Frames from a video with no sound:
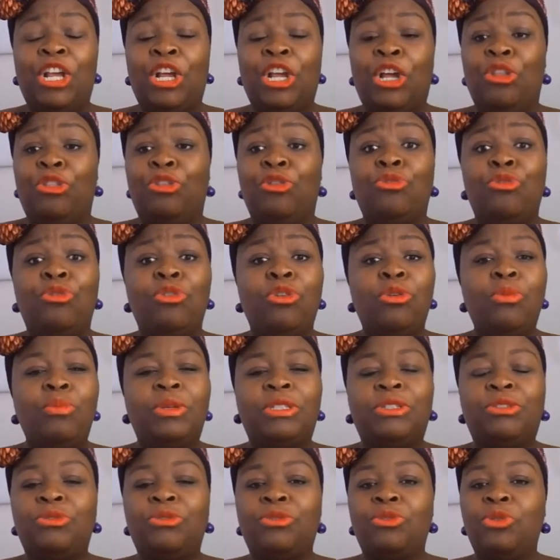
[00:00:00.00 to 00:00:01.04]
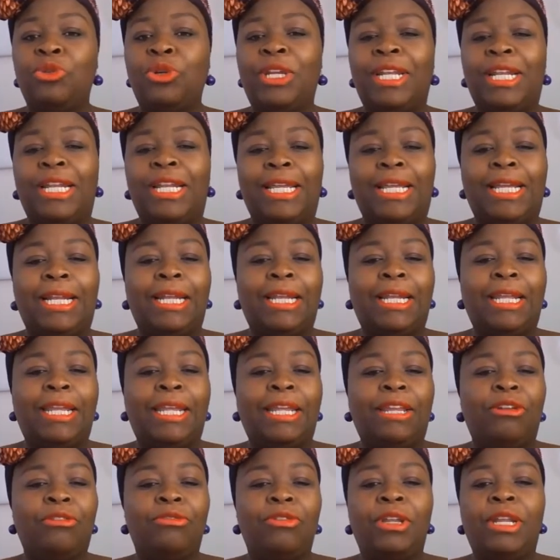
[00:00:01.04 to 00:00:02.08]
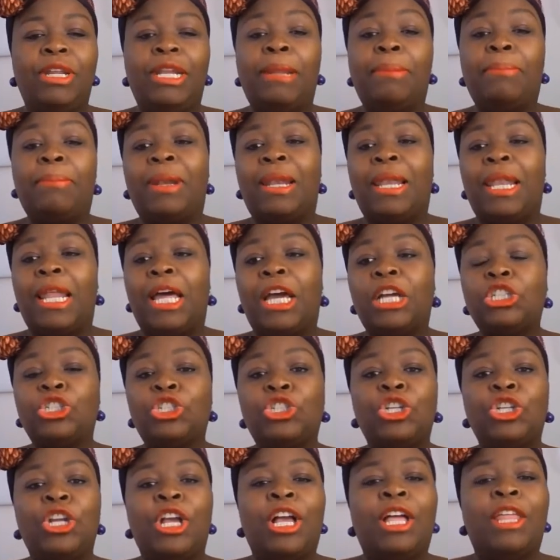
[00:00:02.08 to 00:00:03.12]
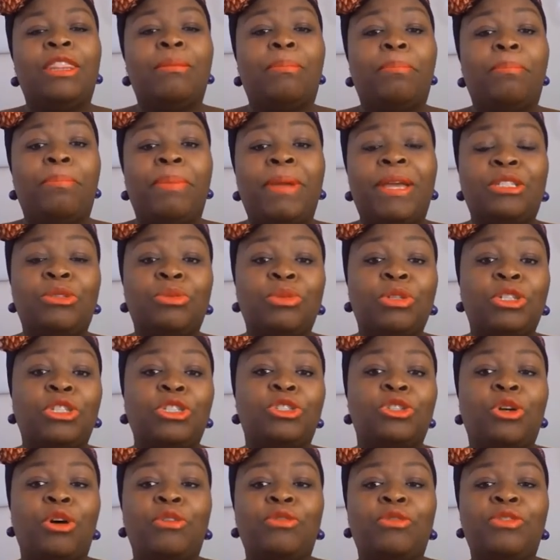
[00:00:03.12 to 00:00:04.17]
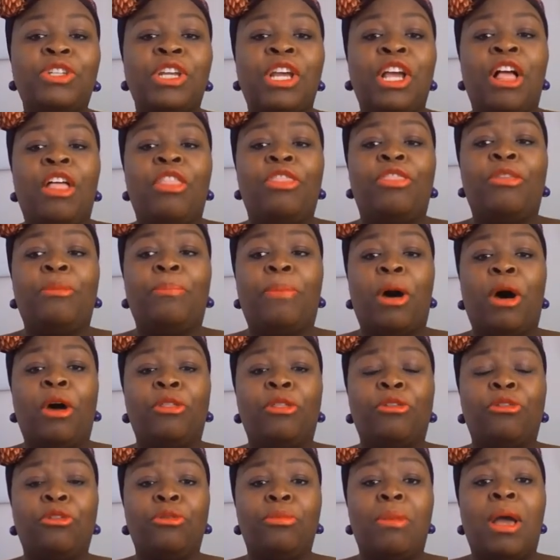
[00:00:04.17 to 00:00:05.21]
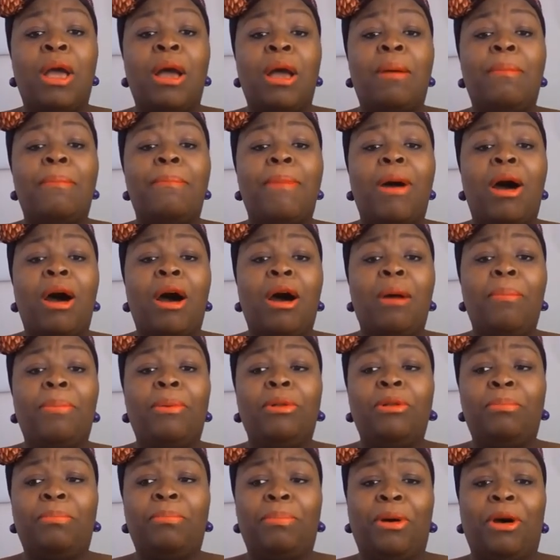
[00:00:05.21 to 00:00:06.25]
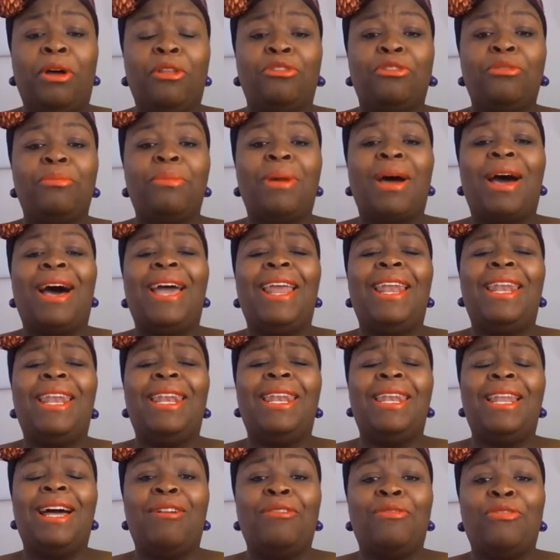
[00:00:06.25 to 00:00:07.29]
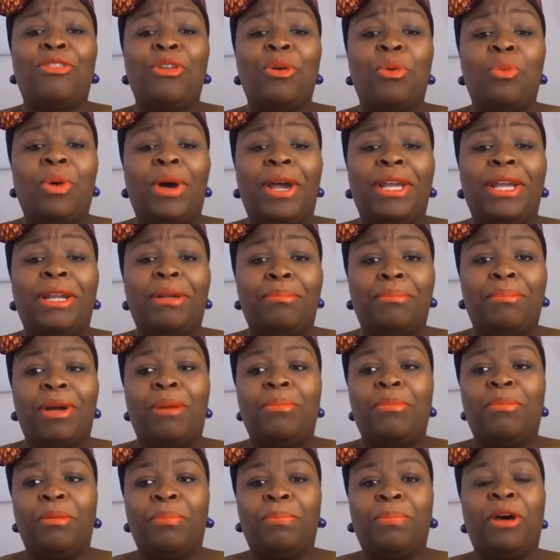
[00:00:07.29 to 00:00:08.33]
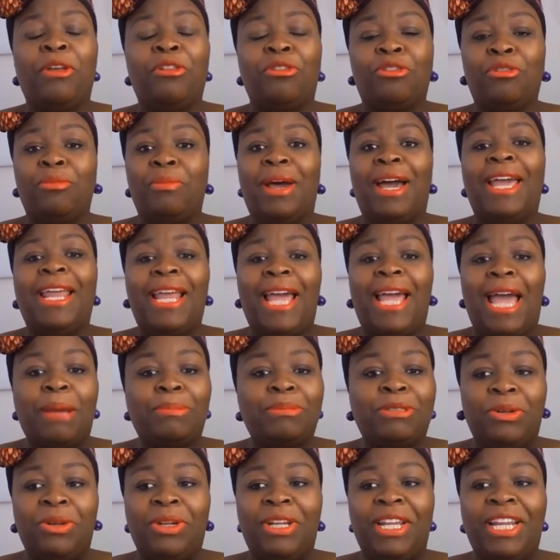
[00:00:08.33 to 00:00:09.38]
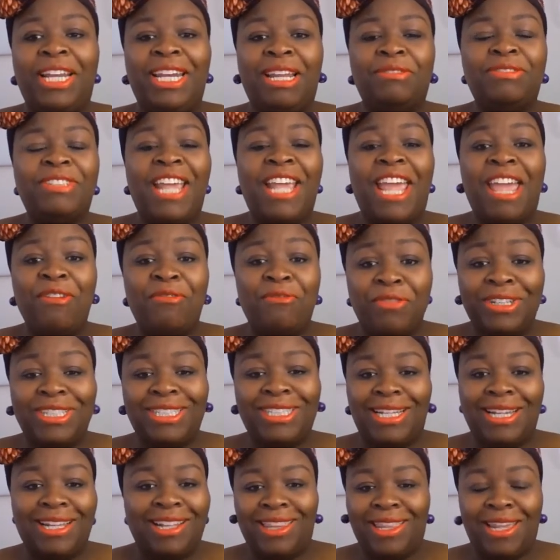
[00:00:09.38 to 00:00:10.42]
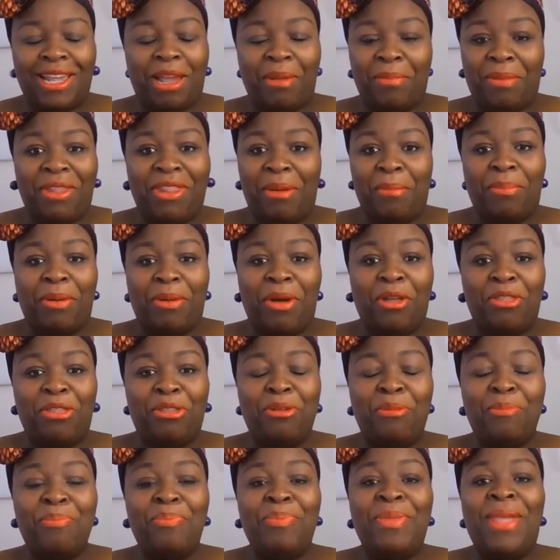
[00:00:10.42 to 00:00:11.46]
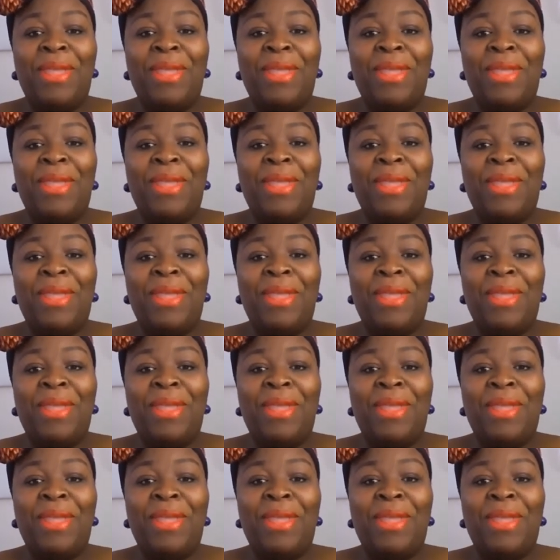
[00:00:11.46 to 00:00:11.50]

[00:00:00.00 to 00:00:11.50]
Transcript: The room was really clean, really plush. The beds were soft. The bathroom, marble bathroom. I love the white marble bathroom. I absolutely loved every single thing about that bathroom.